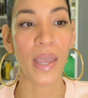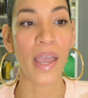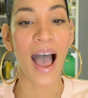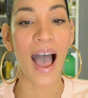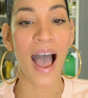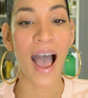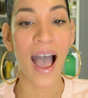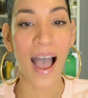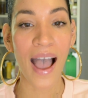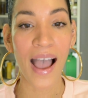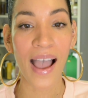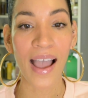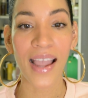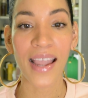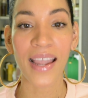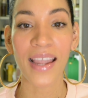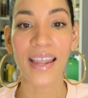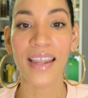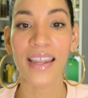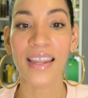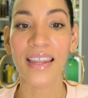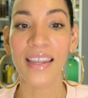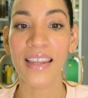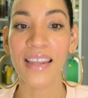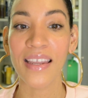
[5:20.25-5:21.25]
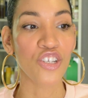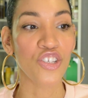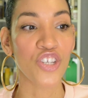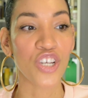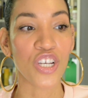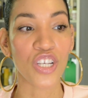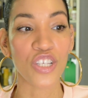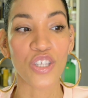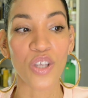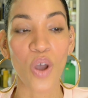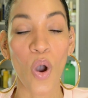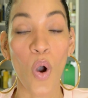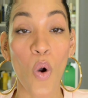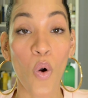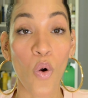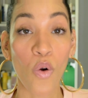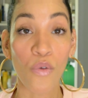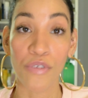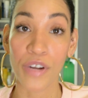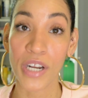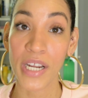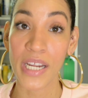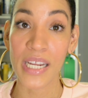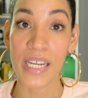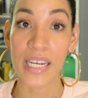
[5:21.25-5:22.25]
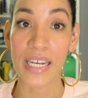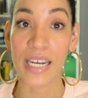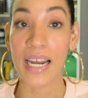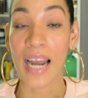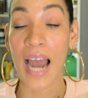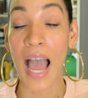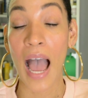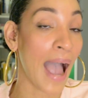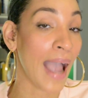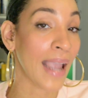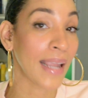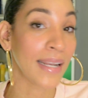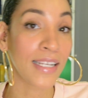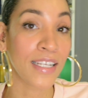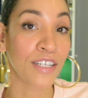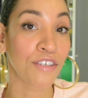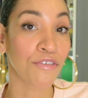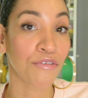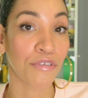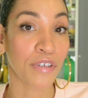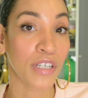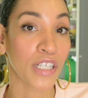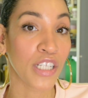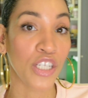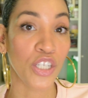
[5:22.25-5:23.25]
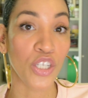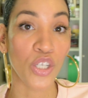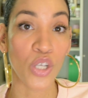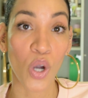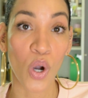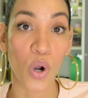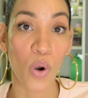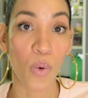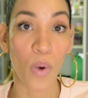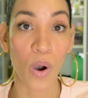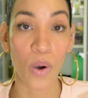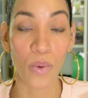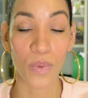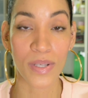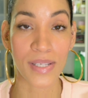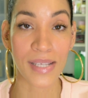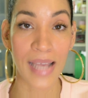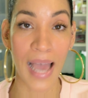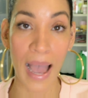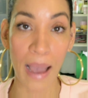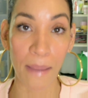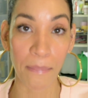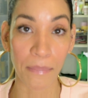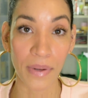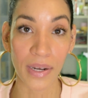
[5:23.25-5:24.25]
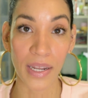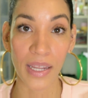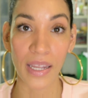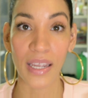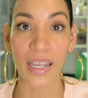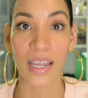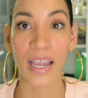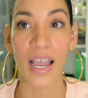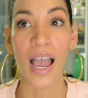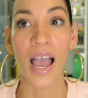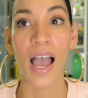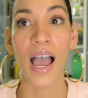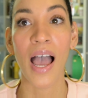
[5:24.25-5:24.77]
I just overheated. I didn't really know what was happening.